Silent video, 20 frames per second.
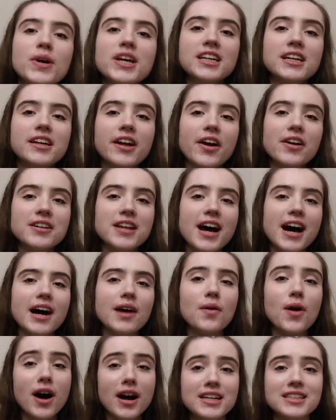week ago
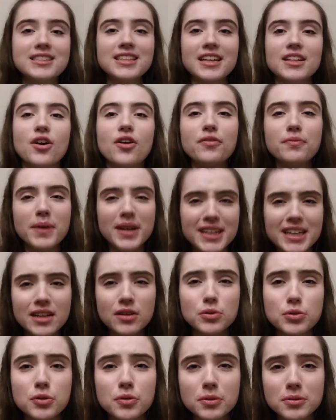now, I sent off my
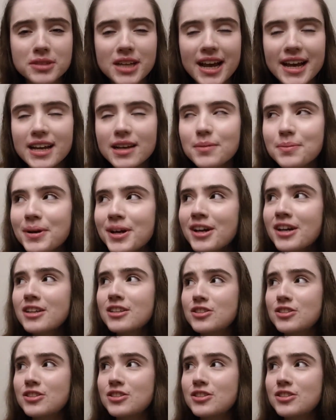Guildhall tape.